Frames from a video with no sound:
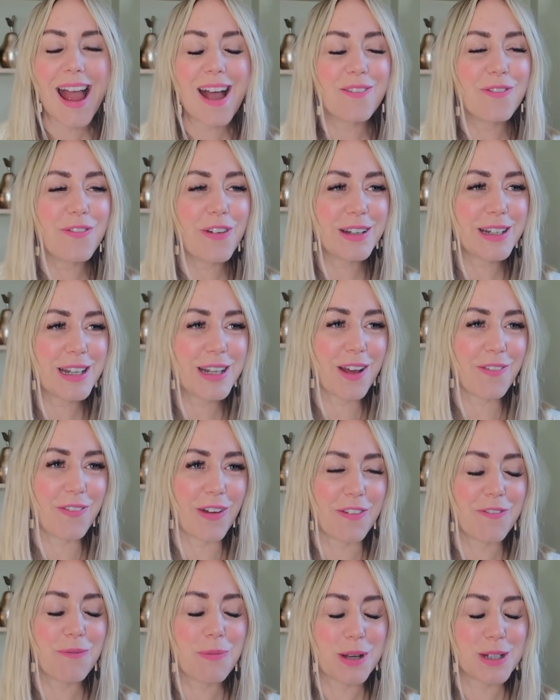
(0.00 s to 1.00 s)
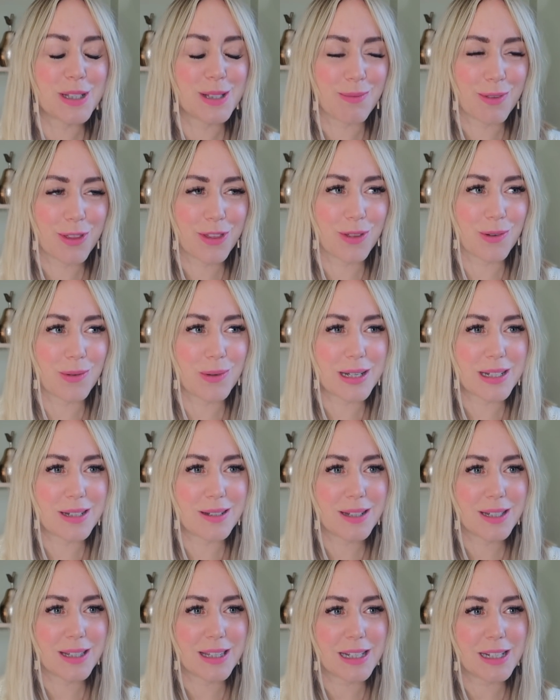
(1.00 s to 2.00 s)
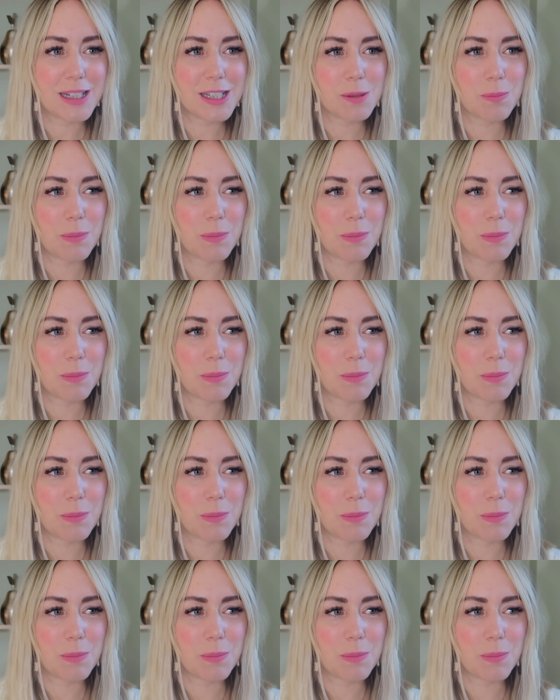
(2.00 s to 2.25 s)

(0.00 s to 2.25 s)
And funny enough, I've put some thought into this